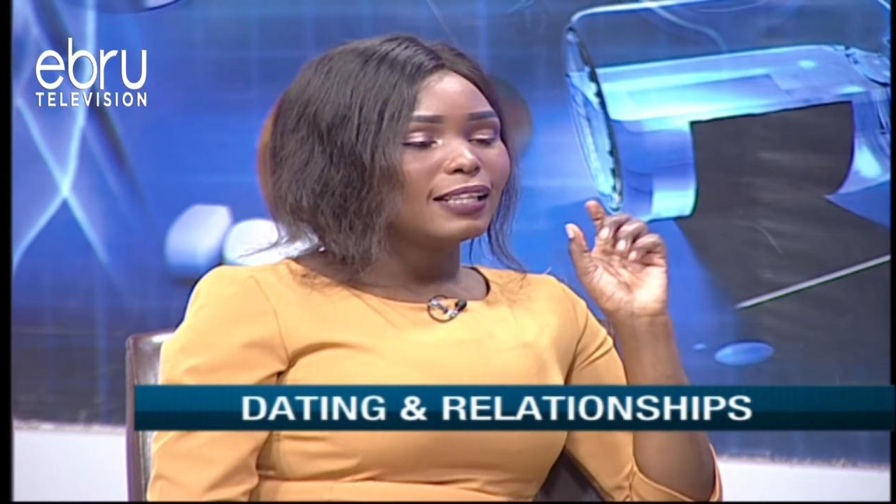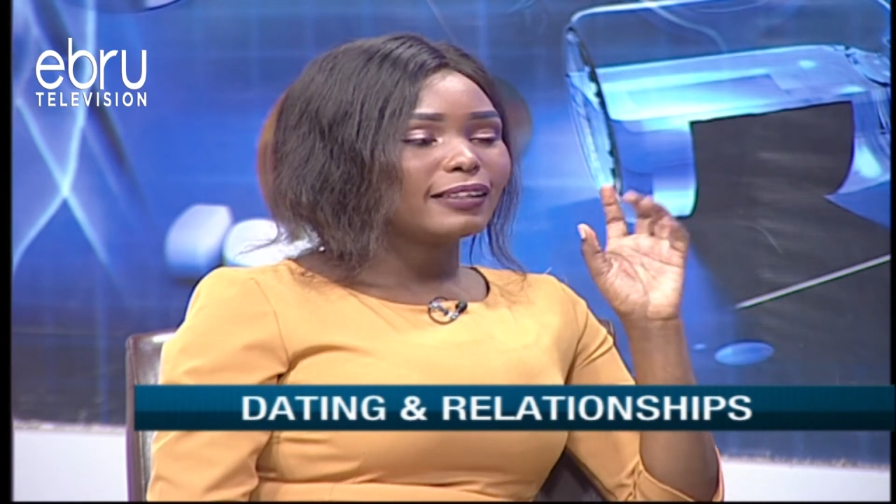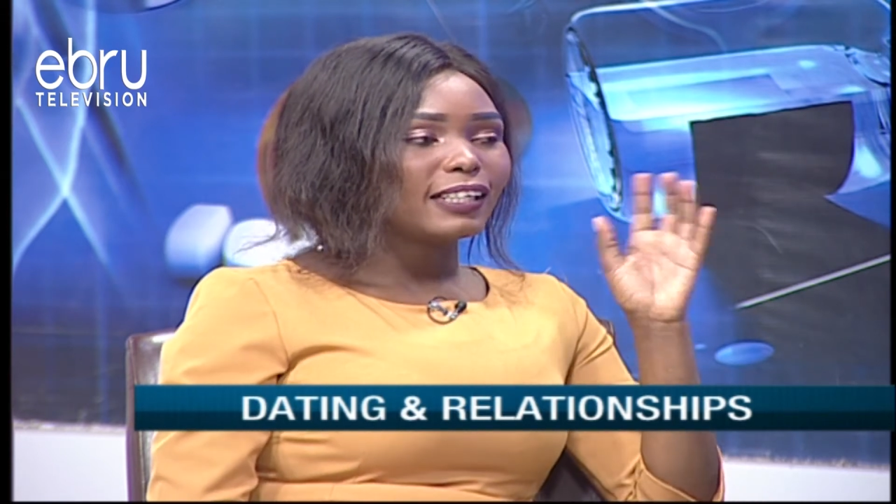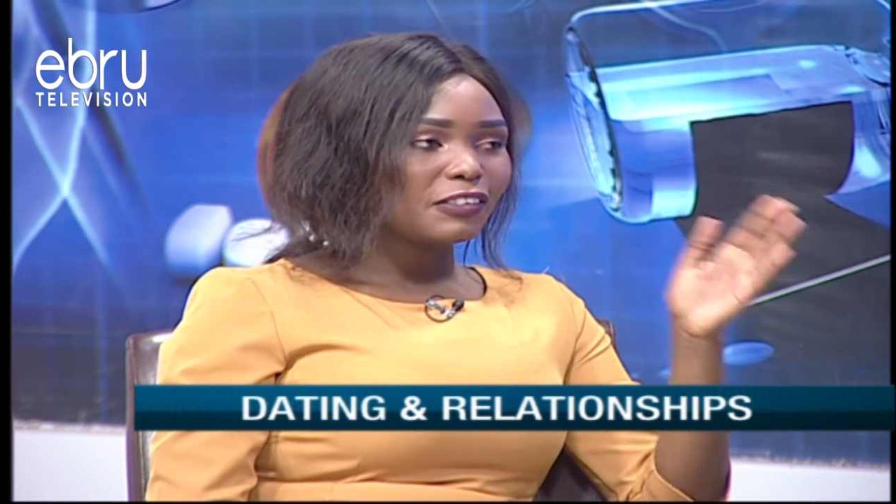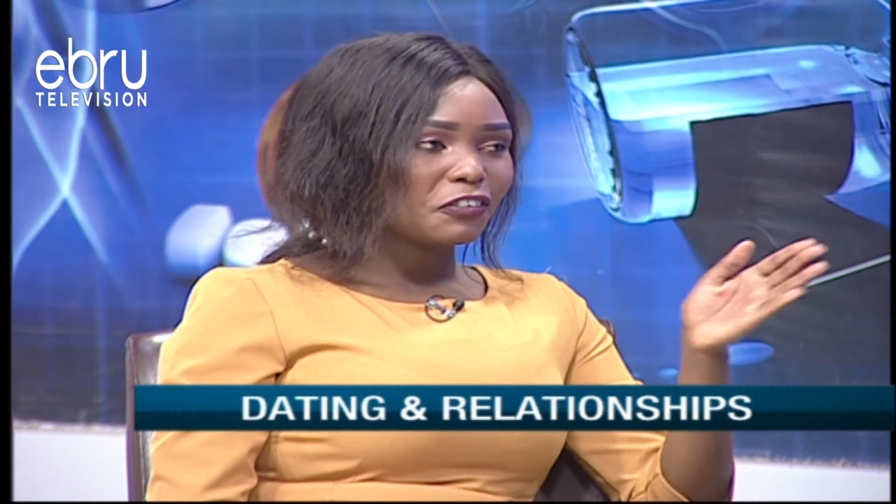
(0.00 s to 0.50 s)

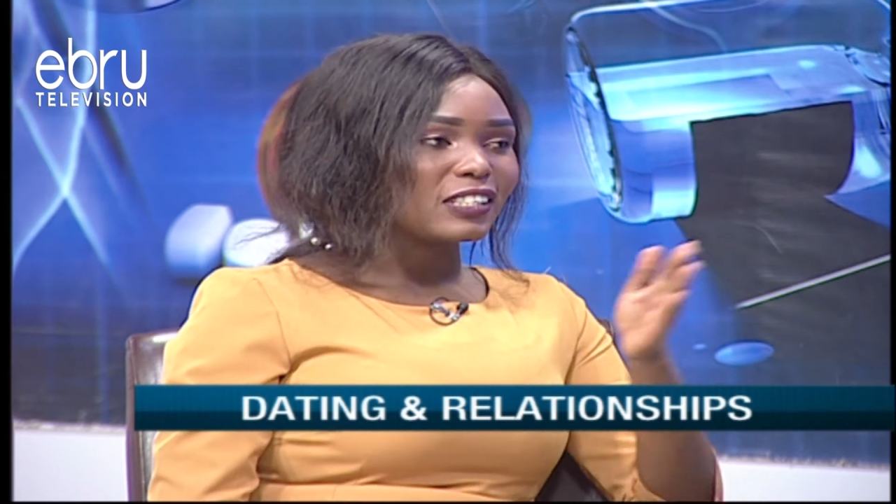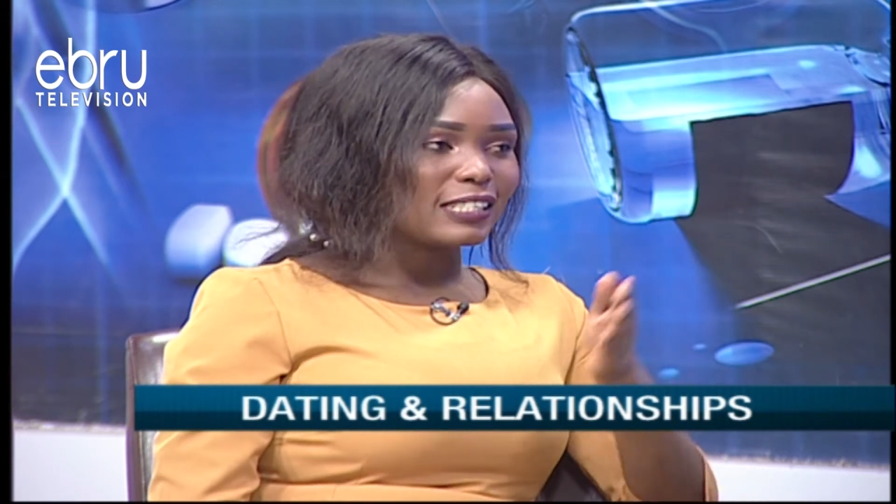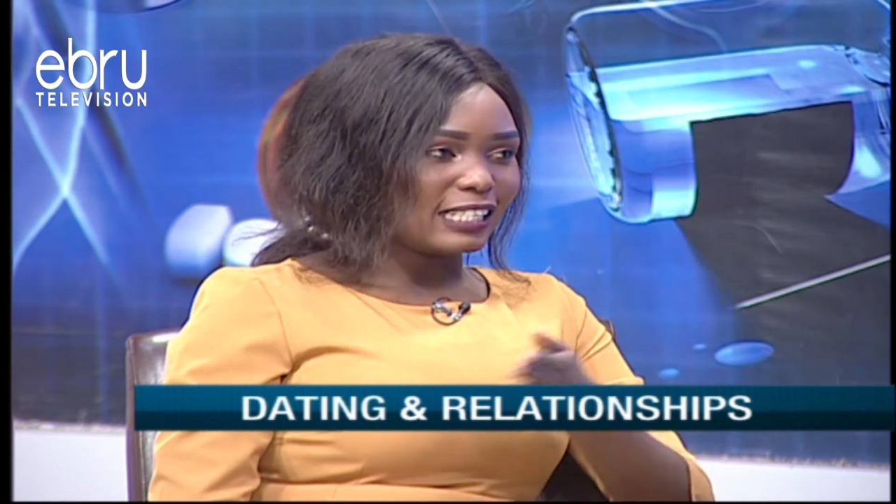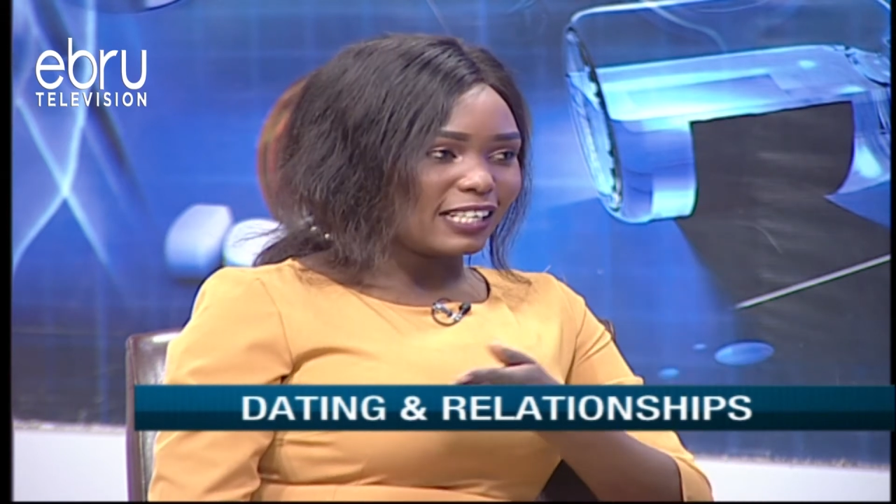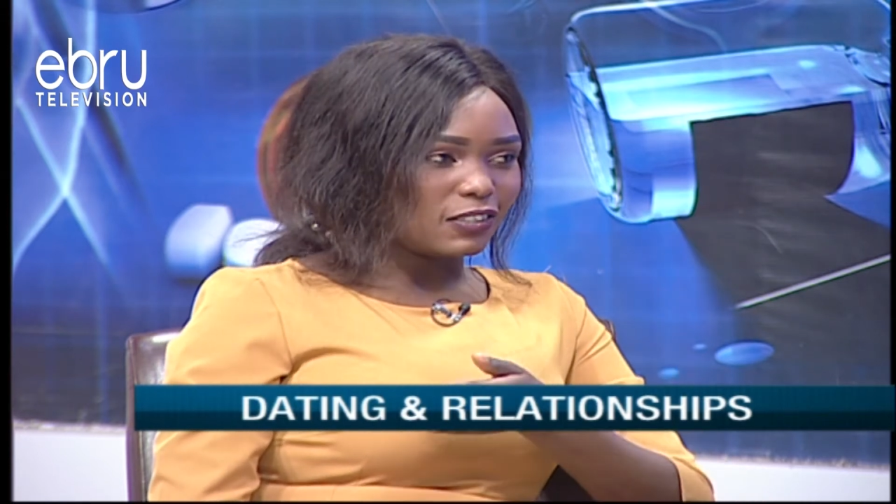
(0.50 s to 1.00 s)
the different
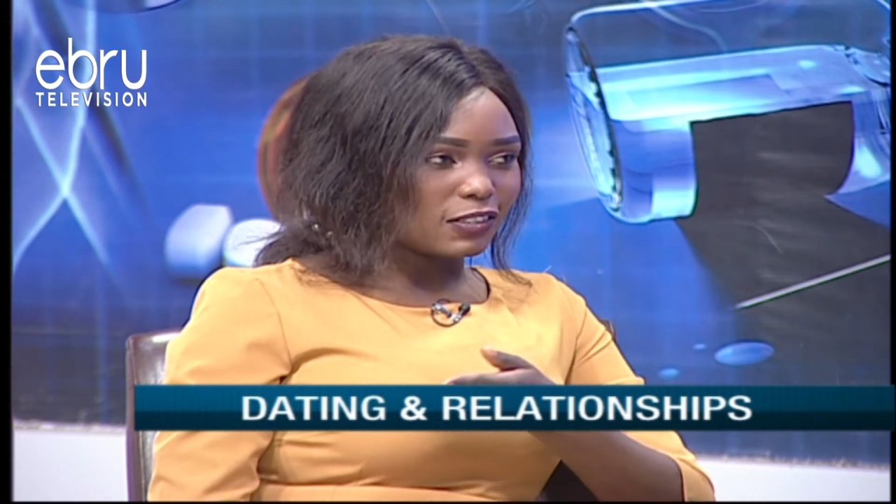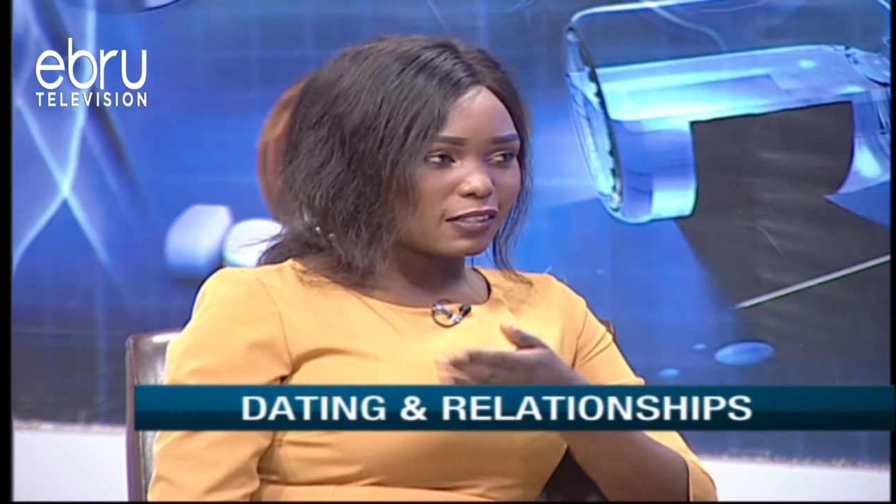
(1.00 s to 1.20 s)
stages,